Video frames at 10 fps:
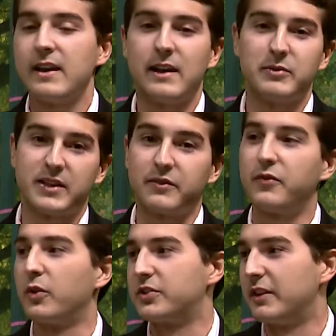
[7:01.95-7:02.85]
It was
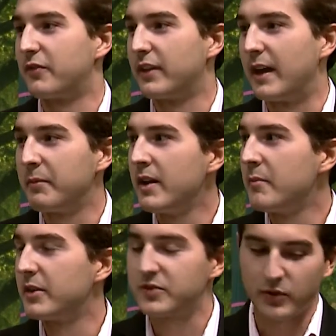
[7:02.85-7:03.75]
unfortunate for them,
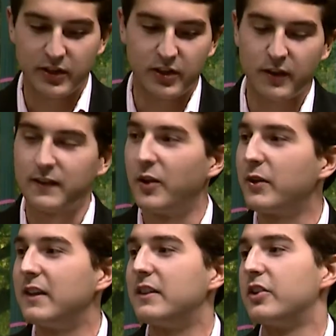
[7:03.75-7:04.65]
but it's really good that they'll
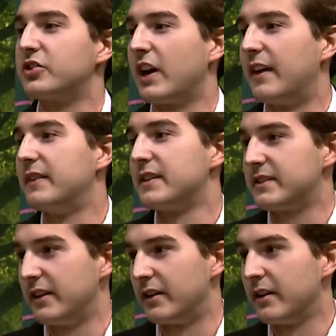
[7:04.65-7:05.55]
get their shot this
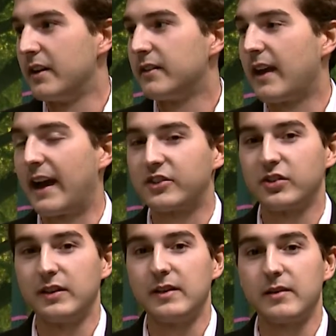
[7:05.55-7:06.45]
year to
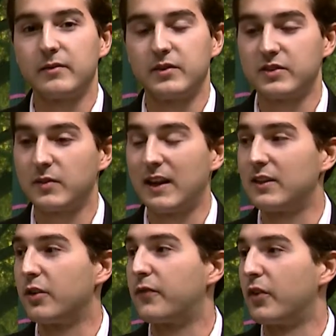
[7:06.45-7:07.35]
actually just get
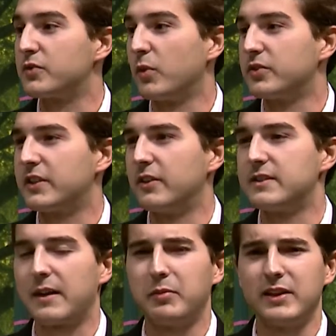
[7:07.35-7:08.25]
their first World Series,
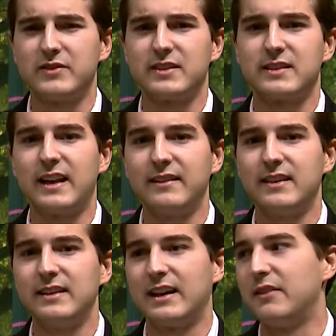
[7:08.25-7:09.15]
I believe, since
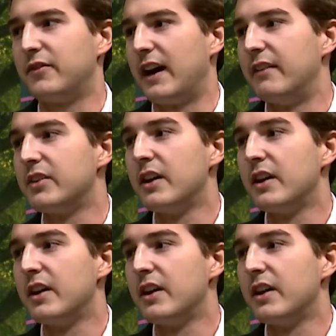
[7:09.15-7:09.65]
1995.